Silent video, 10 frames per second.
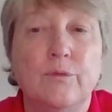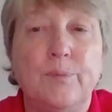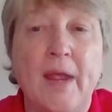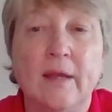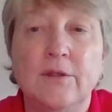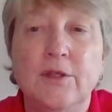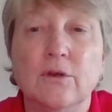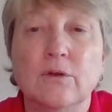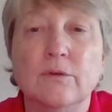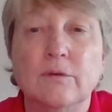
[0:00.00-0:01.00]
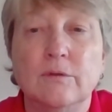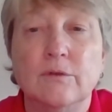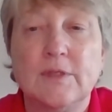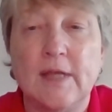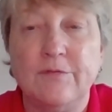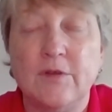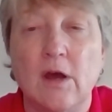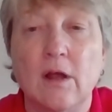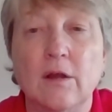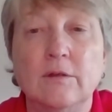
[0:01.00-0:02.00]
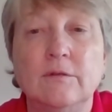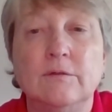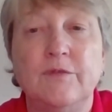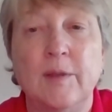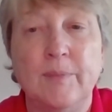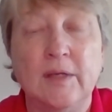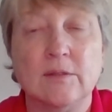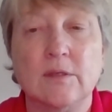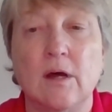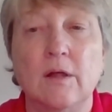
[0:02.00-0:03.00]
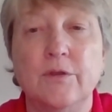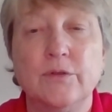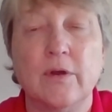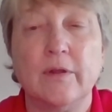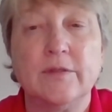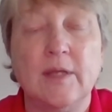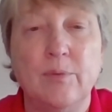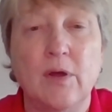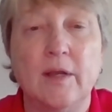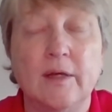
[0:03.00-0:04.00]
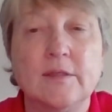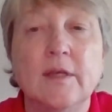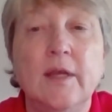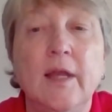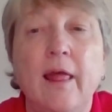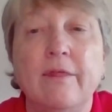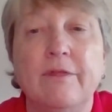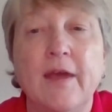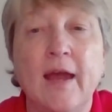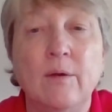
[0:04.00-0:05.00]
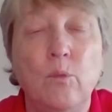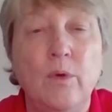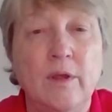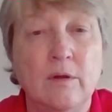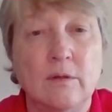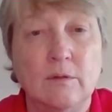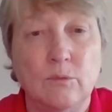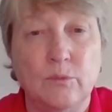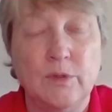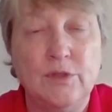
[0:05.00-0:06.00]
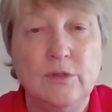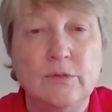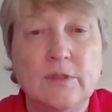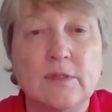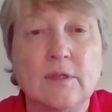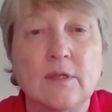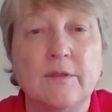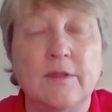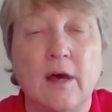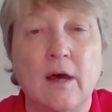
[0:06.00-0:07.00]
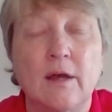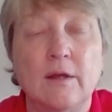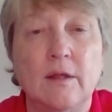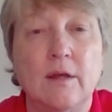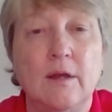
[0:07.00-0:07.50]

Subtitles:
Panacure, Safeguard, fenbendazole, those are all the same product. That will reduce the